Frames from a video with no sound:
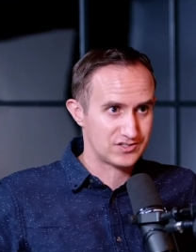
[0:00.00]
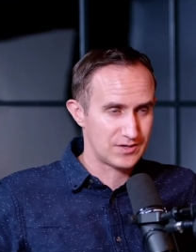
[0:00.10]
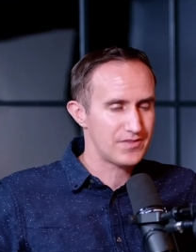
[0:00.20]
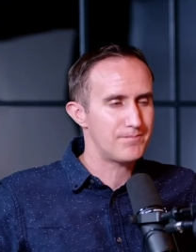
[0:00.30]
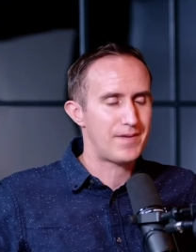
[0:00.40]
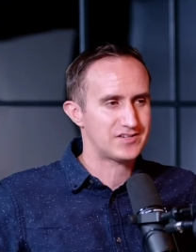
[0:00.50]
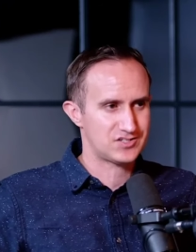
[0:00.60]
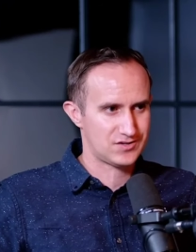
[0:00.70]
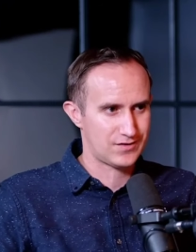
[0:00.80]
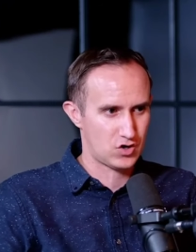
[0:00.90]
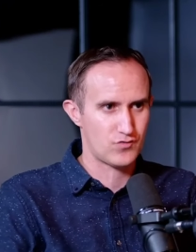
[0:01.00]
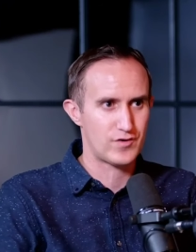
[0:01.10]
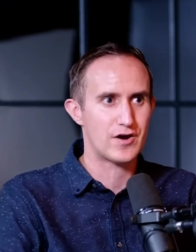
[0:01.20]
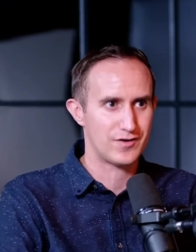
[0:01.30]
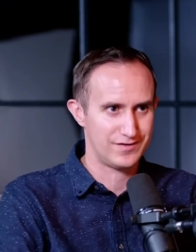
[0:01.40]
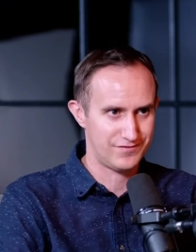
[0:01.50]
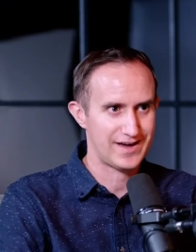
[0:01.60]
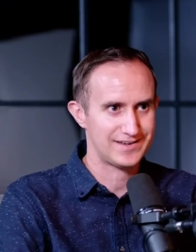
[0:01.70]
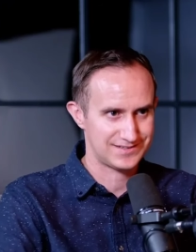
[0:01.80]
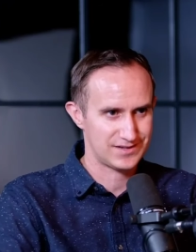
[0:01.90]
some of the best career
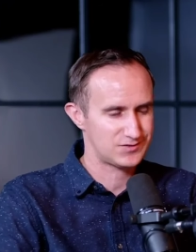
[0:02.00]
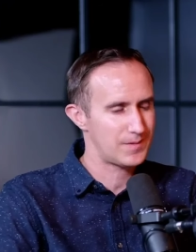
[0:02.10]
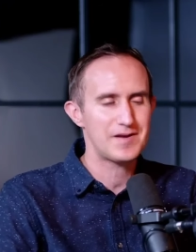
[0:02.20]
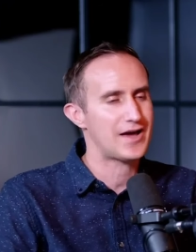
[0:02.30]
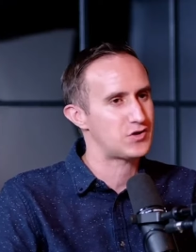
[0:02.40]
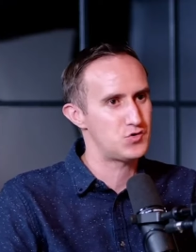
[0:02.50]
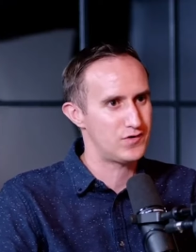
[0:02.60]
advice that's maybe not